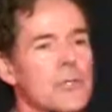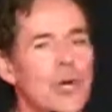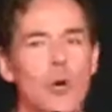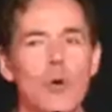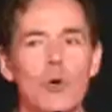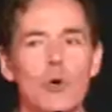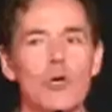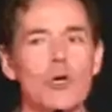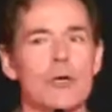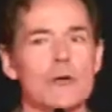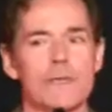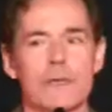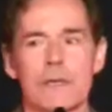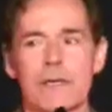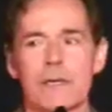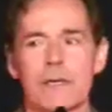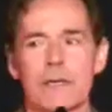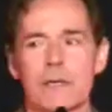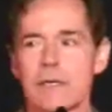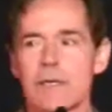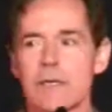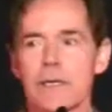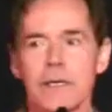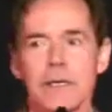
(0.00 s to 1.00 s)
no
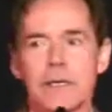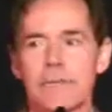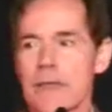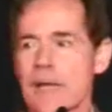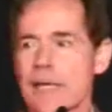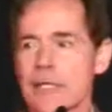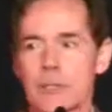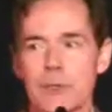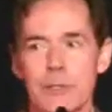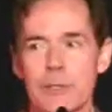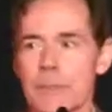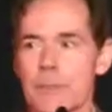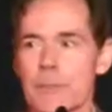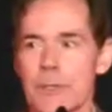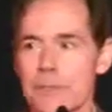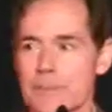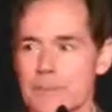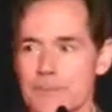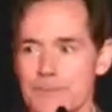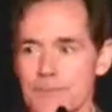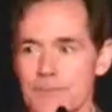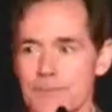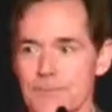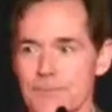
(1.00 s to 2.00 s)
Irving in that treatment.
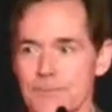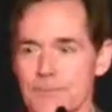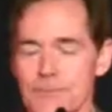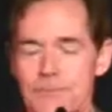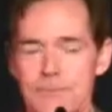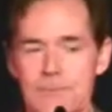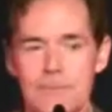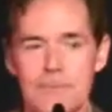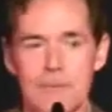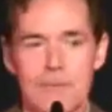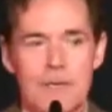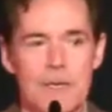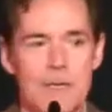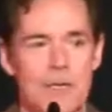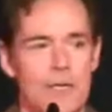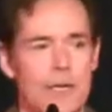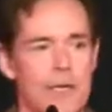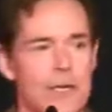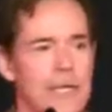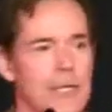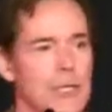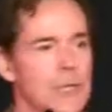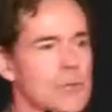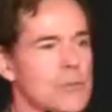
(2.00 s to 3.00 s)

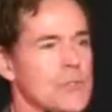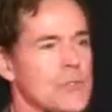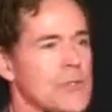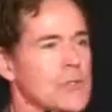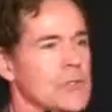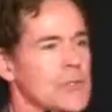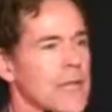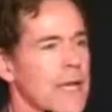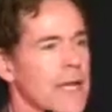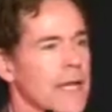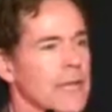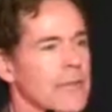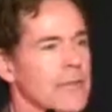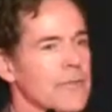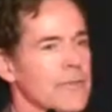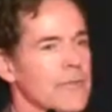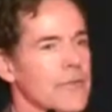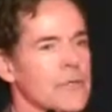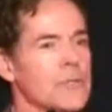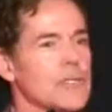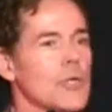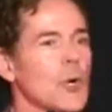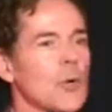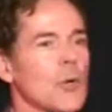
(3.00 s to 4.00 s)
He used to say,
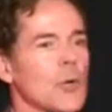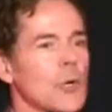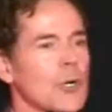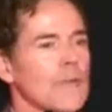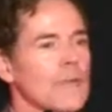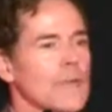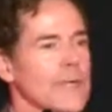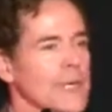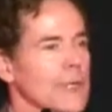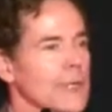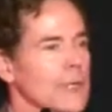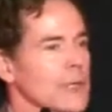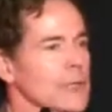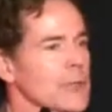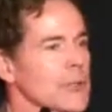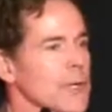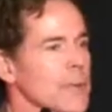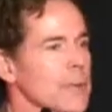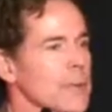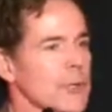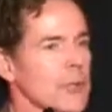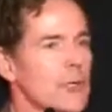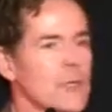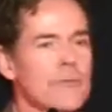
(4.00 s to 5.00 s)
there's no Irving in your
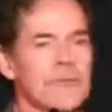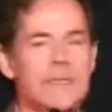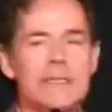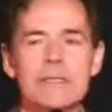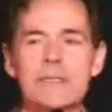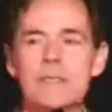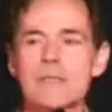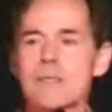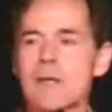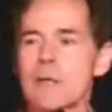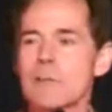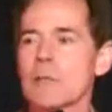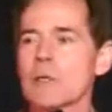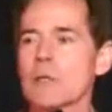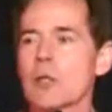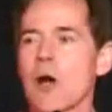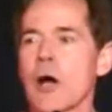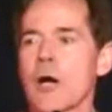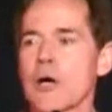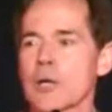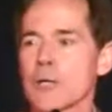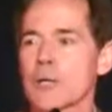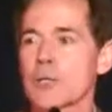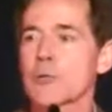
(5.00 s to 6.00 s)
treatment. Irving does not
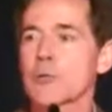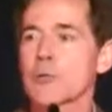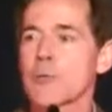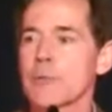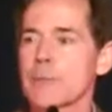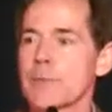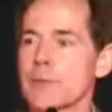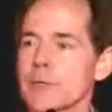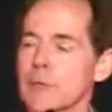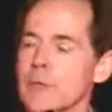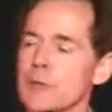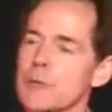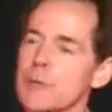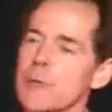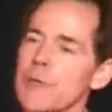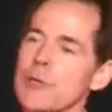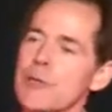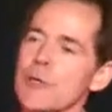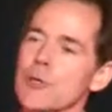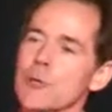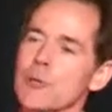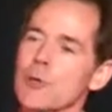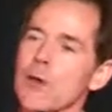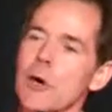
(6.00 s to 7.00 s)
belong in your treatment. You're
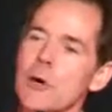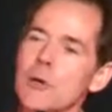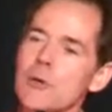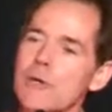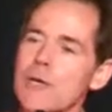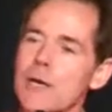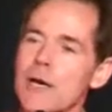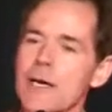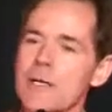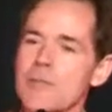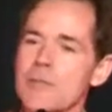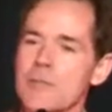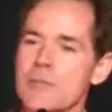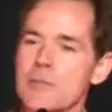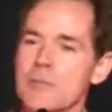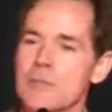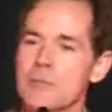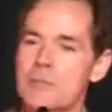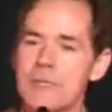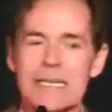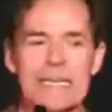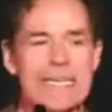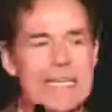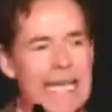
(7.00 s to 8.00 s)
treating your own
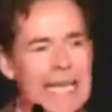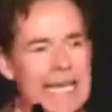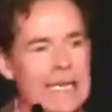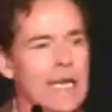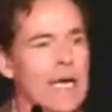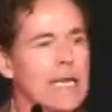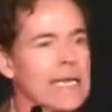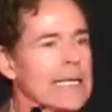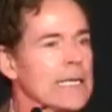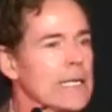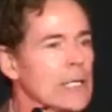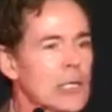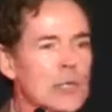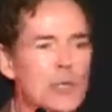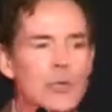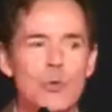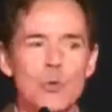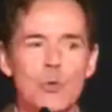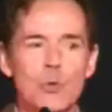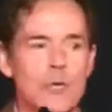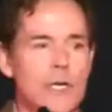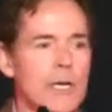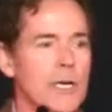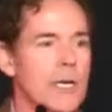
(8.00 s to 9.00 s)
consciousness. It cannot
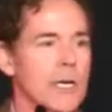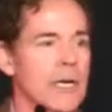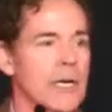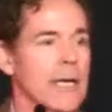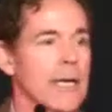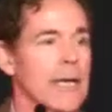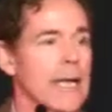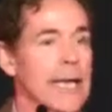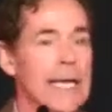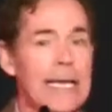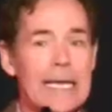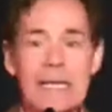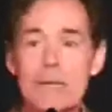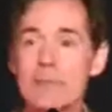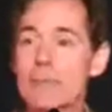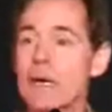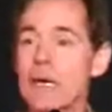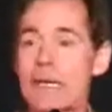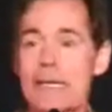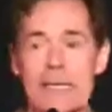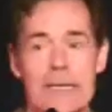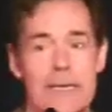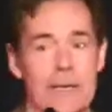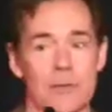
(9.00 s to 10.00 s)
include
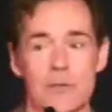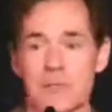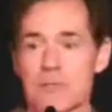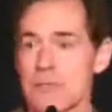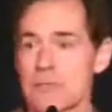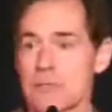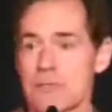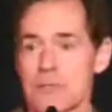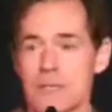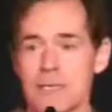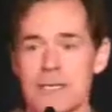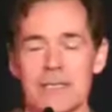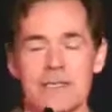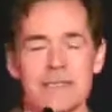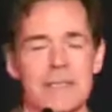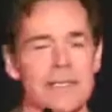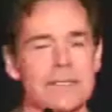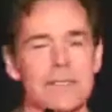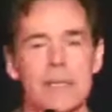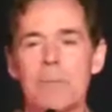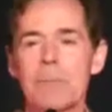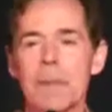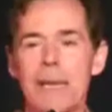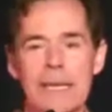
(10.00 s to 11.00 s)
anybody else's. It is
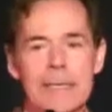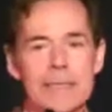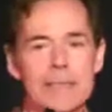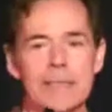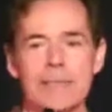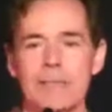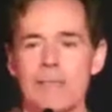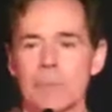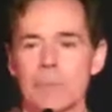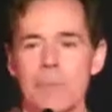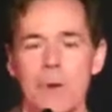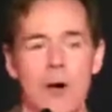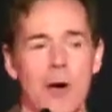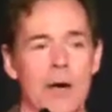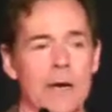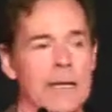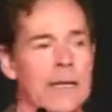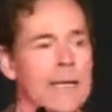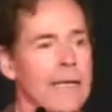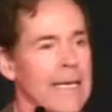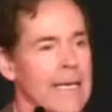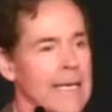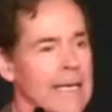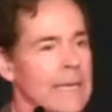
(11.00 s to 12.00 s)
not dependent
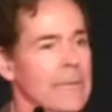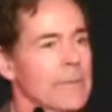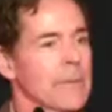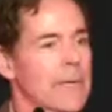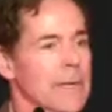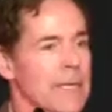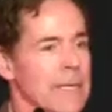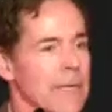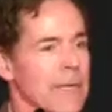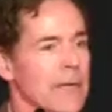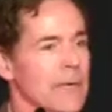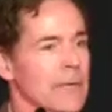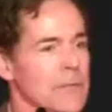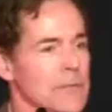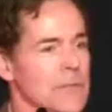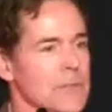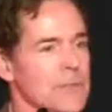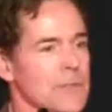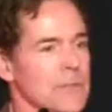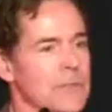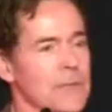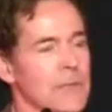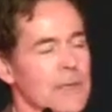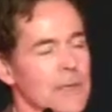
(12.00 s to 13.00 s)
upon anybody
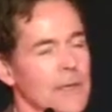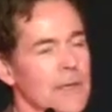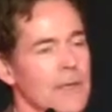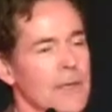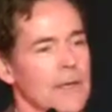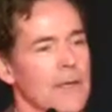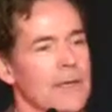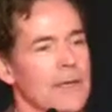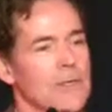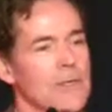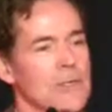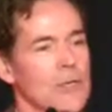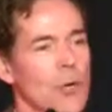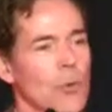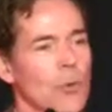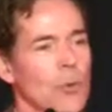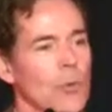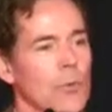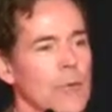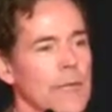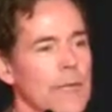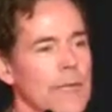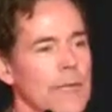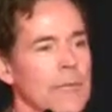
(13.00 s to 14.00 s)
else's.
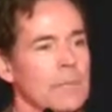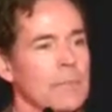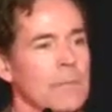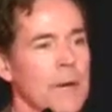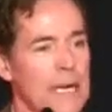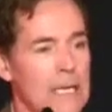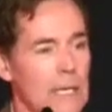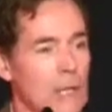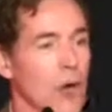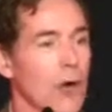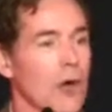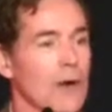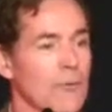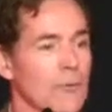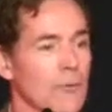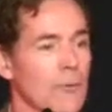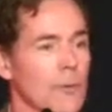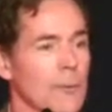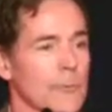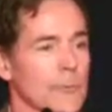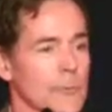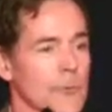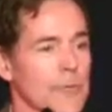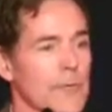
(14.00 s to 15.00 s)
So in my
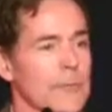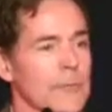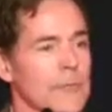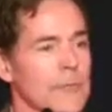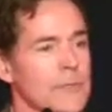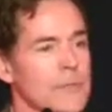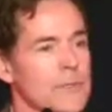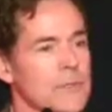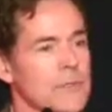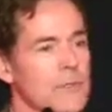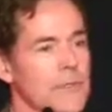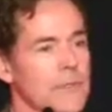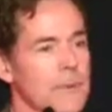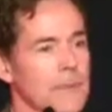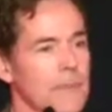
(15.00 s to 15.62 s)
long-form treatments,